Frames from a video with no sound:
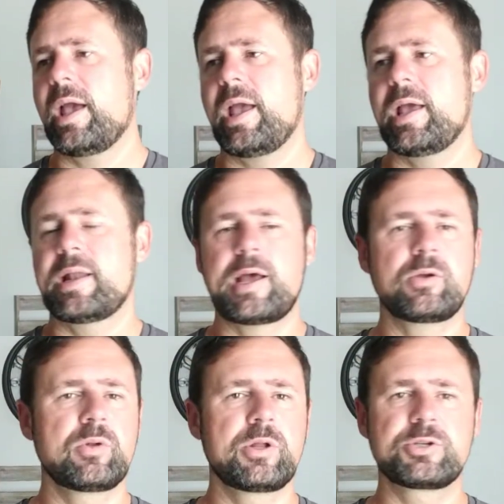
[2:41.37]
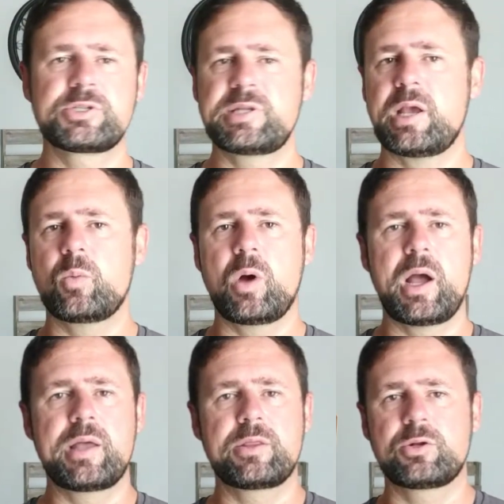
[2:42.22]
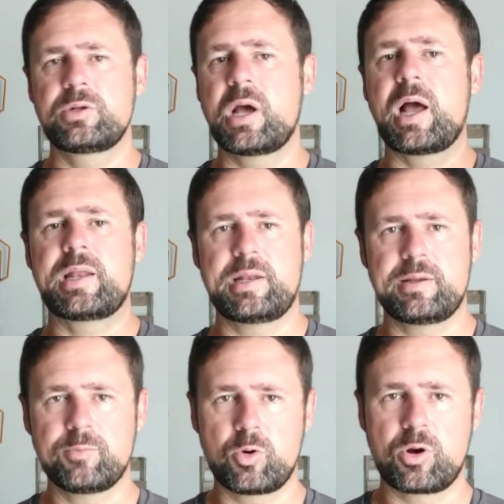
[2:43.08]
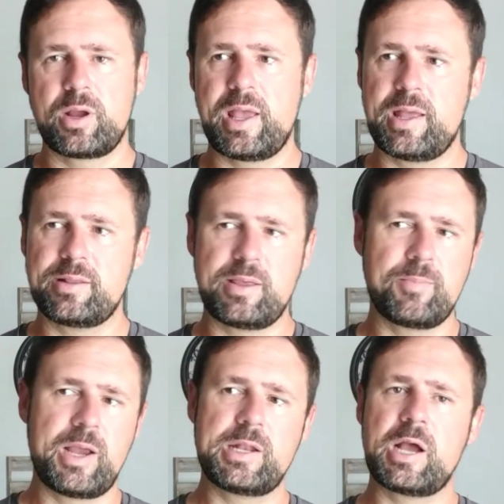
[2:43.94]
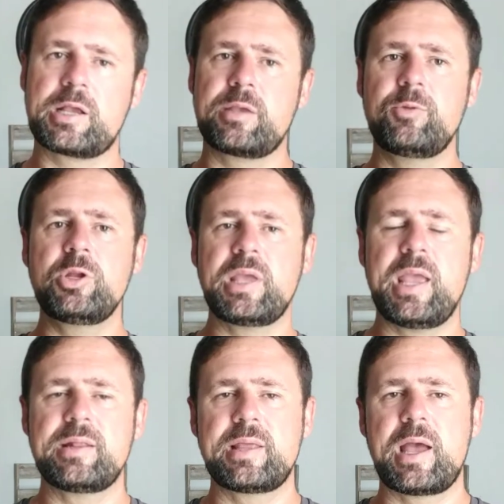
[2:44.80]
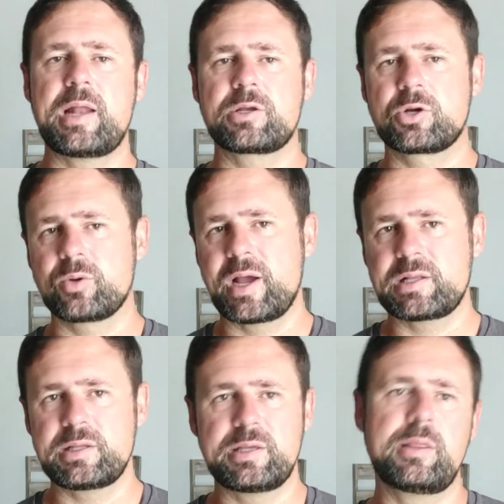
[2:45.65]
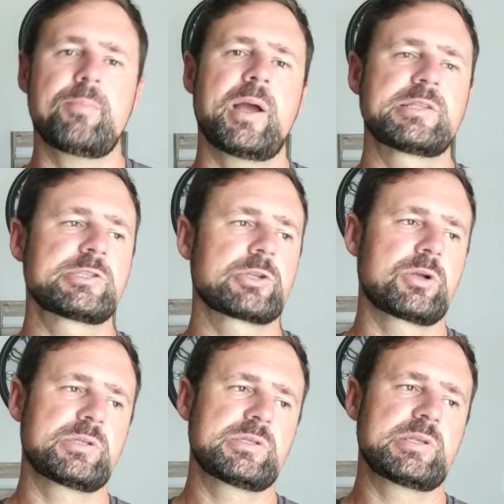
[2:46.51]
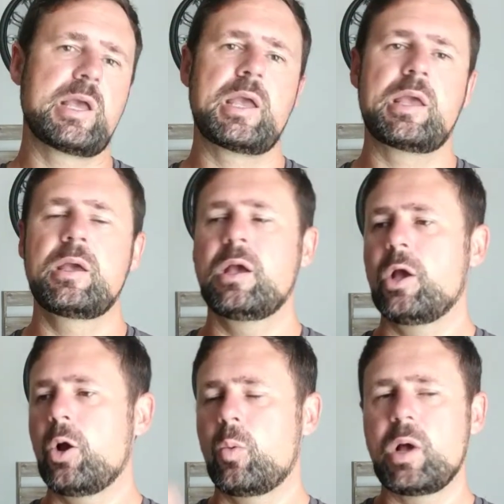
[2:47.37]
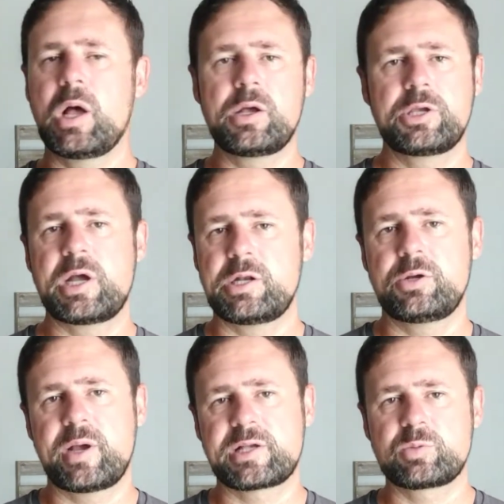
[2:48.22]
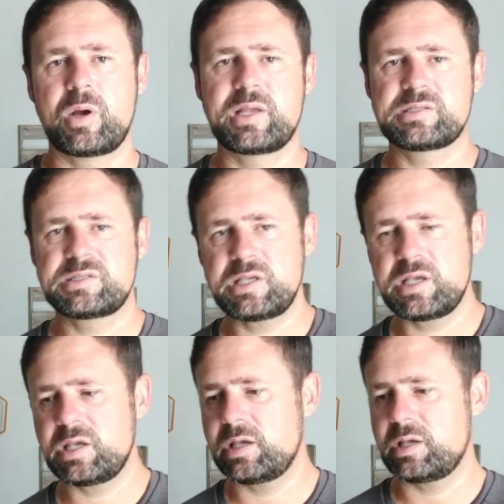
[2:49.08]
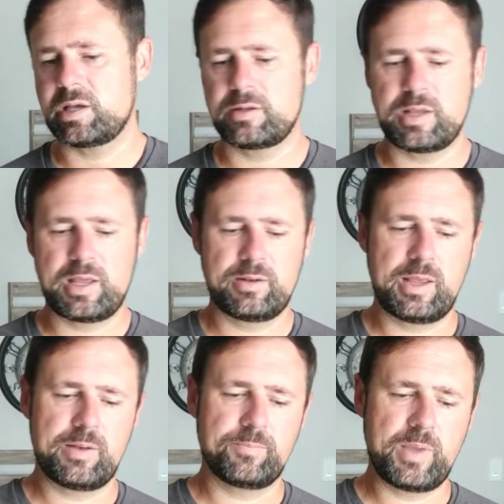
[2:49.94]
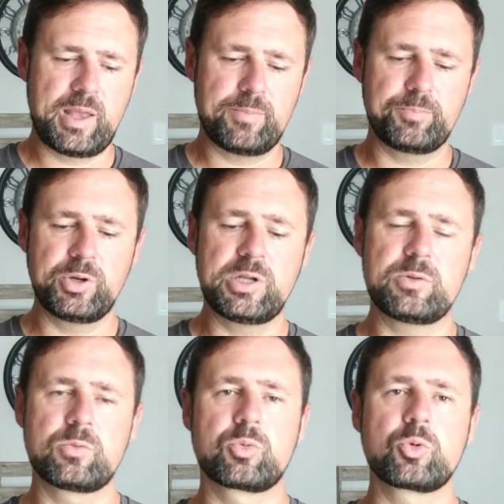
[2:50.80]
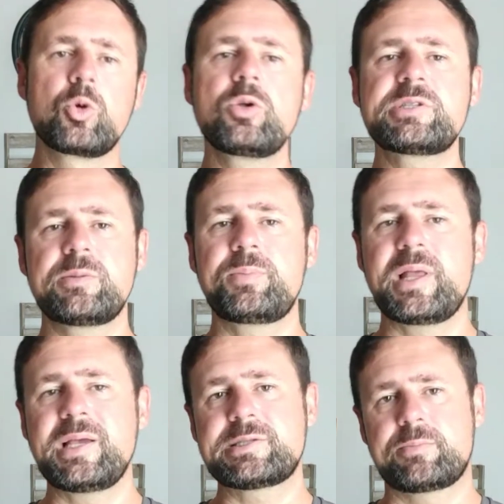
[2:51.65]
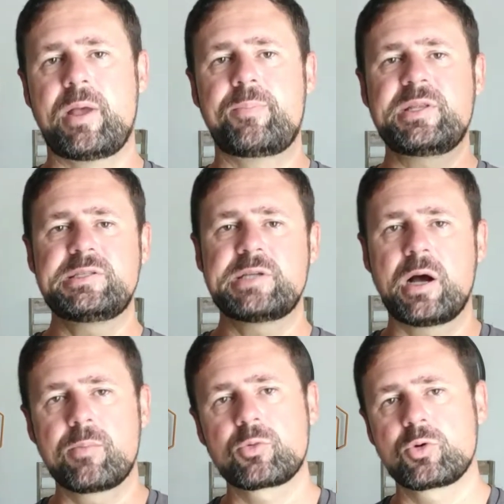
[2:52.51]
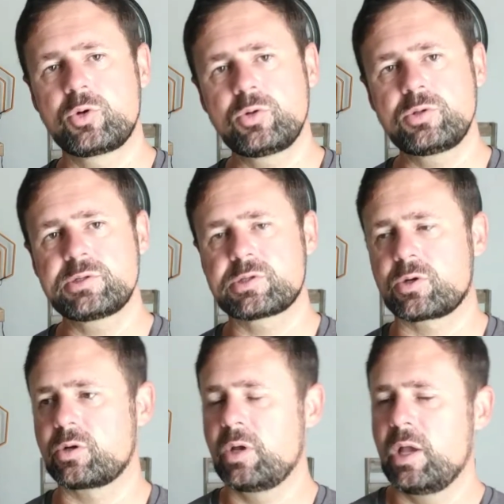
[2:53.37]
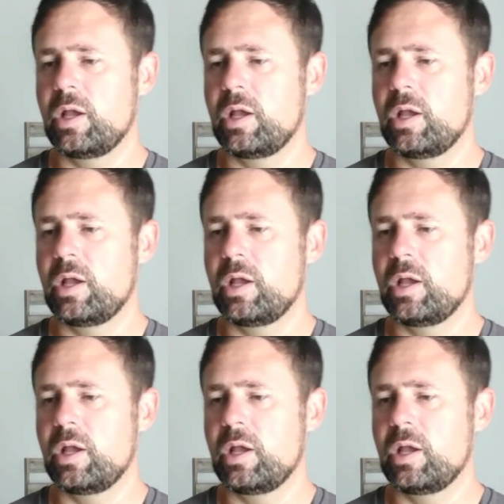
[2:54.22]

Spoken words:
and I don't understand why they're not anymore. And they might not communicate that correctly. They might start to say, well, you got to do X, Y, and Z, and put rules in place that might be dumb rules, or